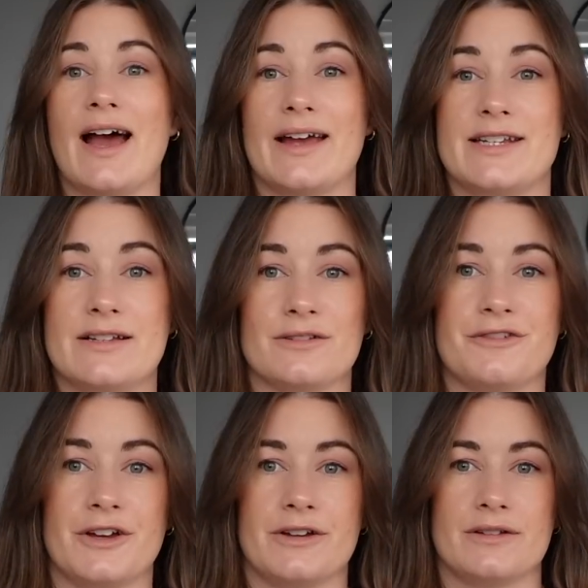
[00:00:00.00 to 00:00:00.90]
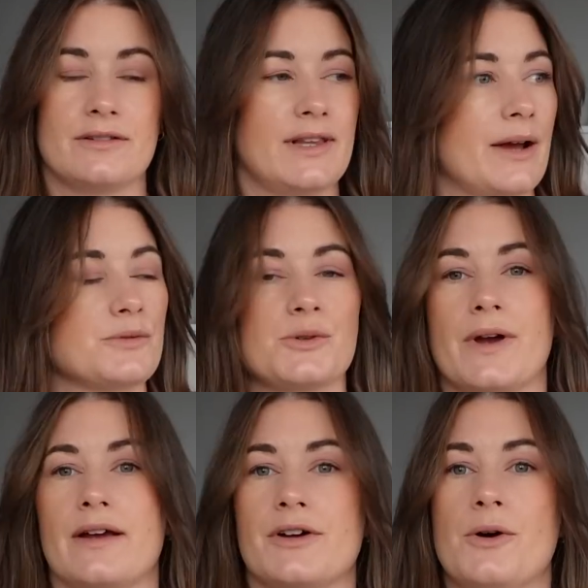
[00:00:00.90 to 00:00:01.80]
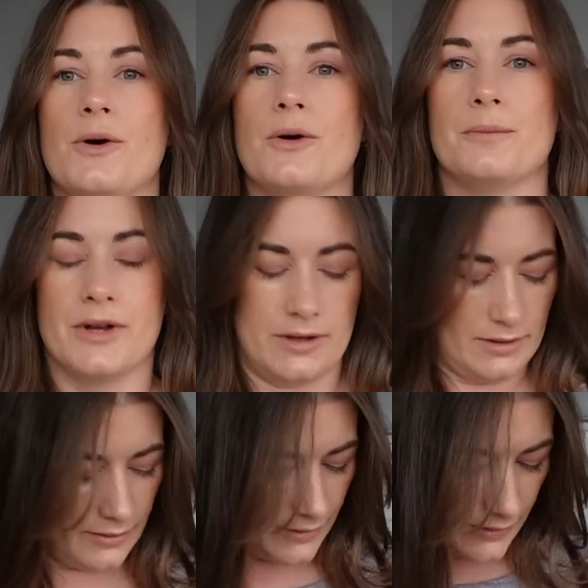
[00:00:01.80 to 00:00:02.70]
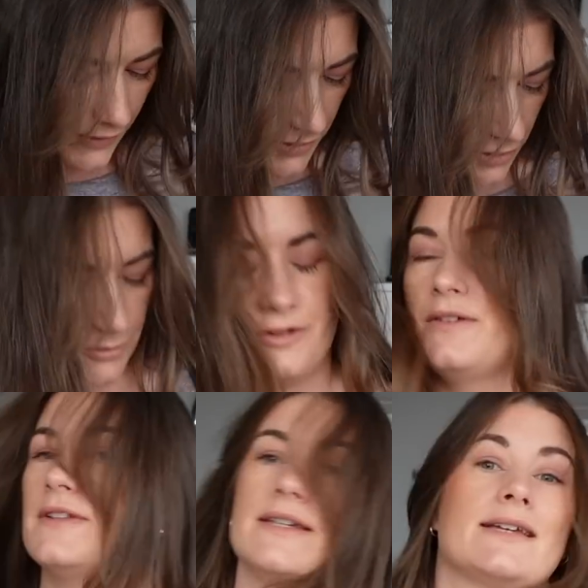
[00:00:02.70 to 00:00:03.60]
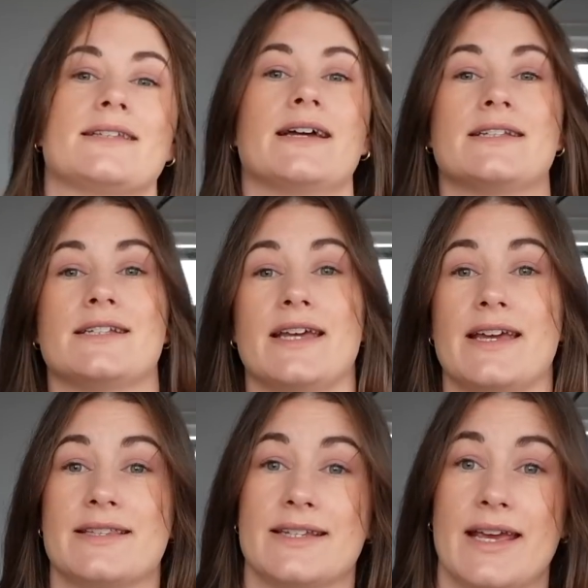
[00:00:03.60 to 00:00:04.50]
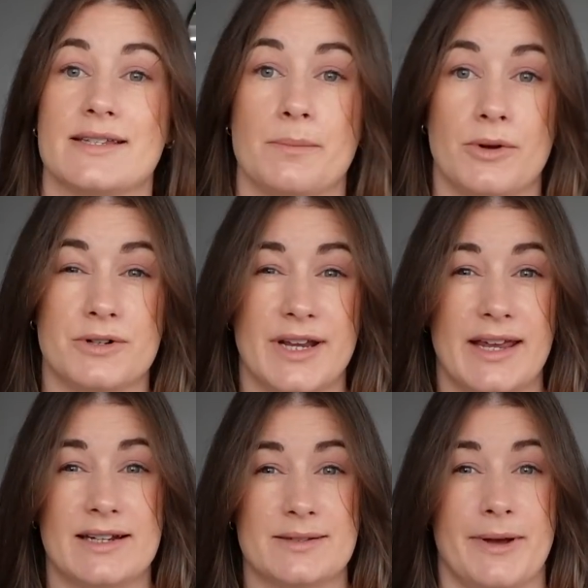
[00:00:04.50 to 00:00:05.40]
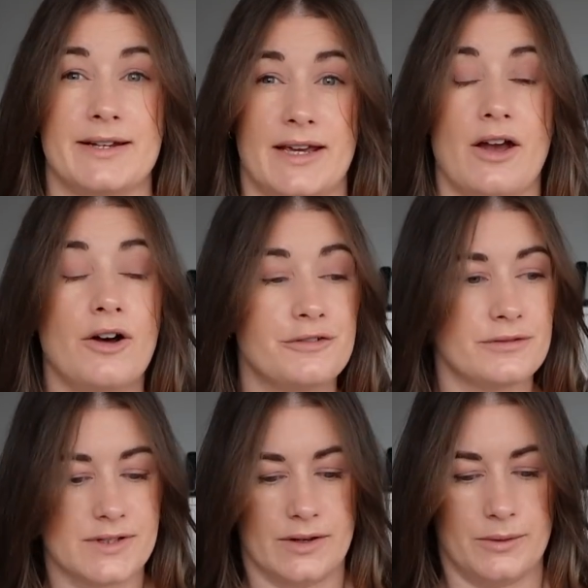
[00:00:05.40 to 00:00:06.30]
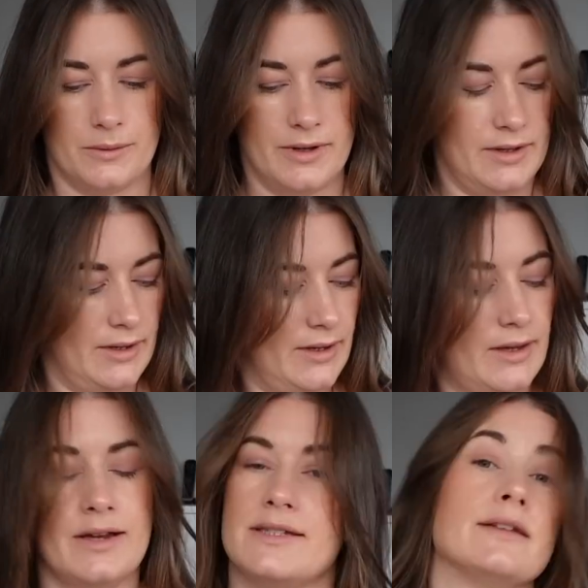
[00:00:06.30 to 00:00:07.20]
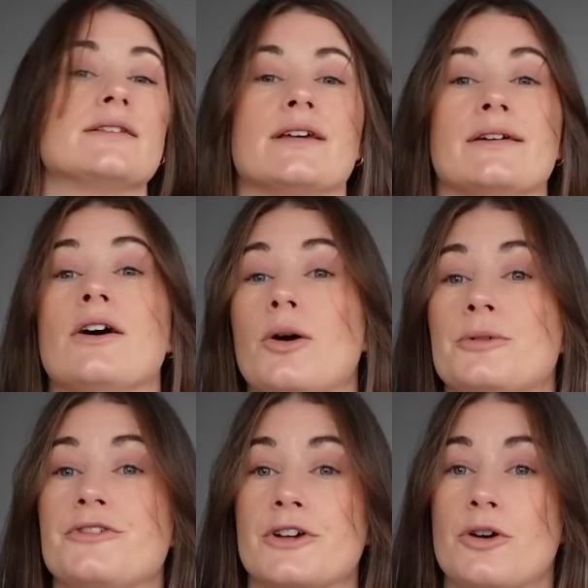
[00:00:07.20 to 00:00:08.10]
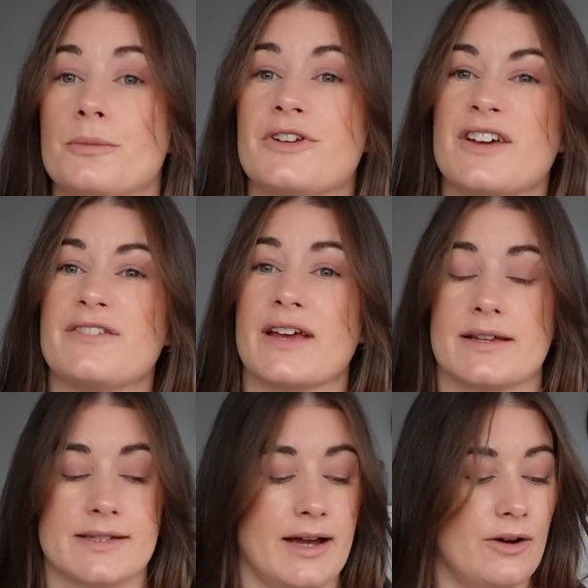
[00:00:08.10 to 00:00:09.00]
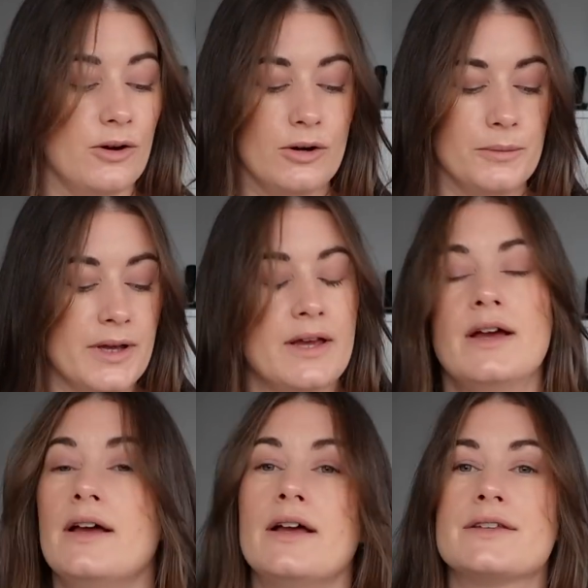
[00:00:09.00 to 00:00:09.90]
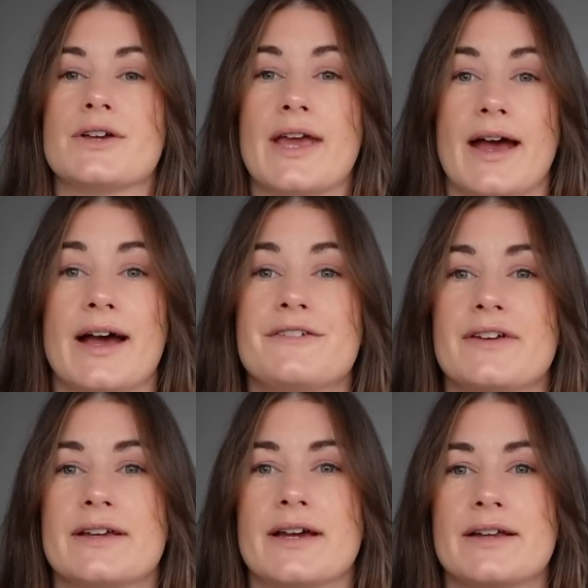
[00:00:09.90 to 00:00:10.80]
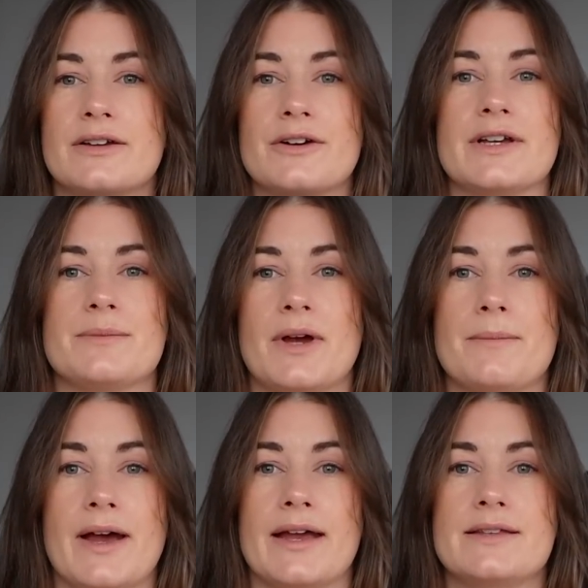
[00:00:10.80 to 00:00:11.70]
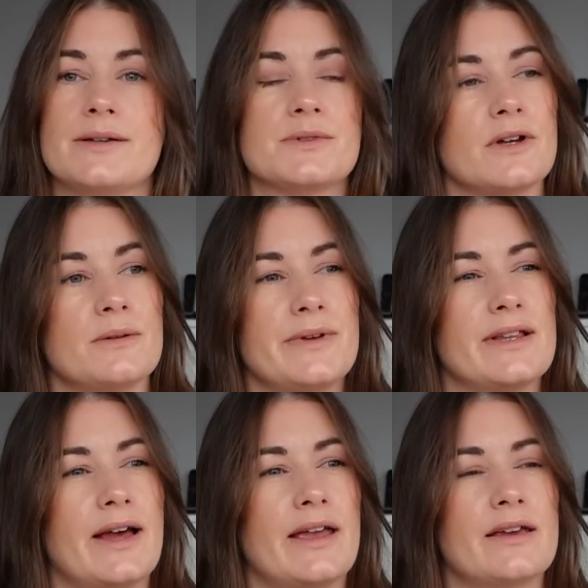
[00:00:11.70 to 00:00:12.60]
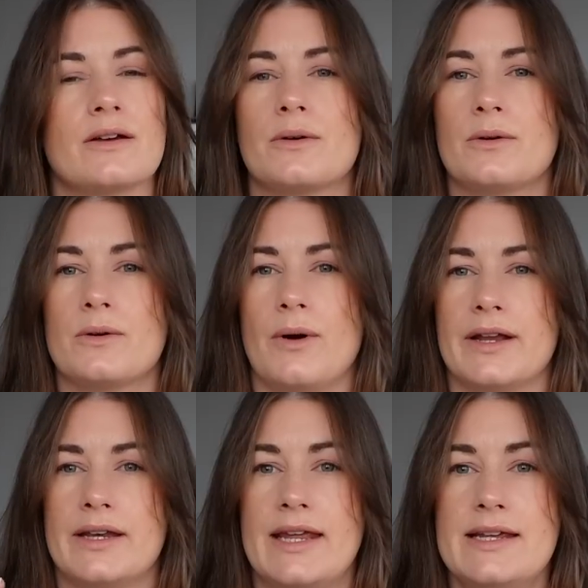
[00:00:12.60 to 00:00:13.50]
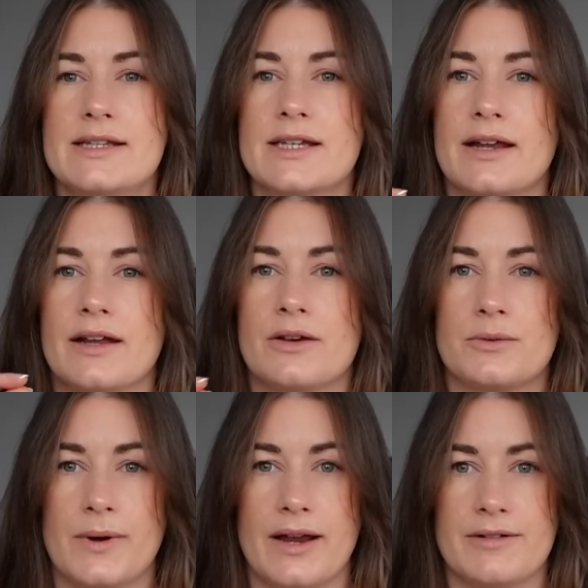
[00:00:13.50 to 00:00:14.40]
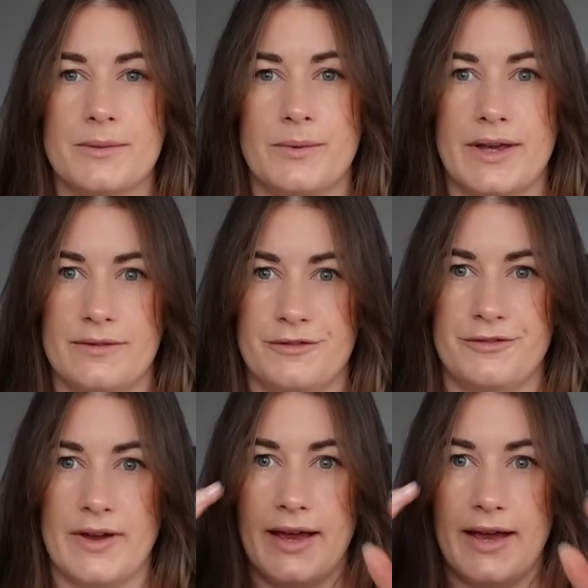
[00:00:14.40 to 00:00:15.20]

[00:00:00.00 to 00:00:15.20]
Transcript: ideal for loungewear at home. It's very comfy for days like today. Today's a Monday and it's my day off, so I tend to opt for comfier things at home. So yeah, I think I got it in my mind it was going to be like quite neat, and I could wear it with